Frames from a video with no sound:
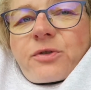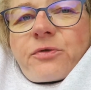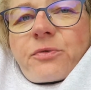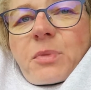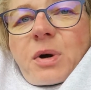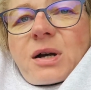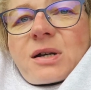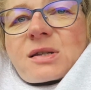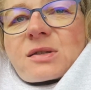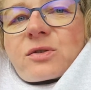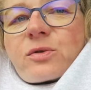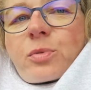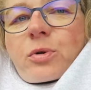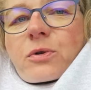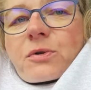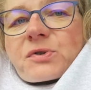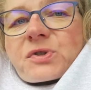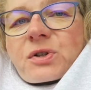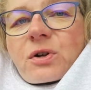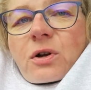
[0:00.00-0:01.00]
if my
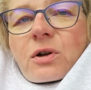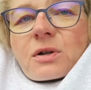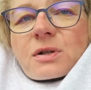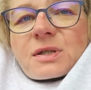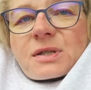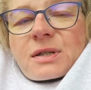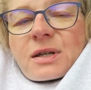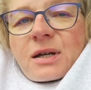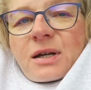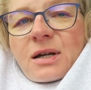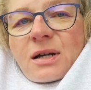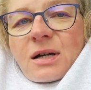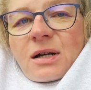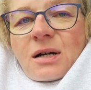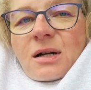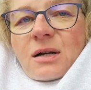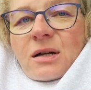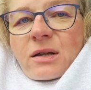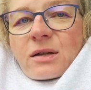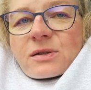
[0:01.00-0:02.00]
Subaru starts.
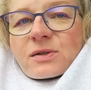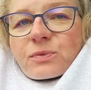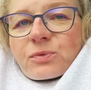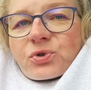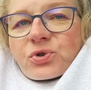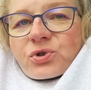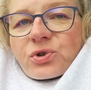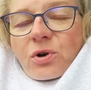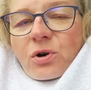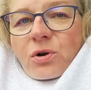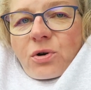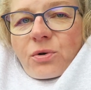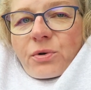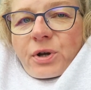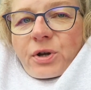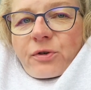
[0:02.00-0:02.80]
This will show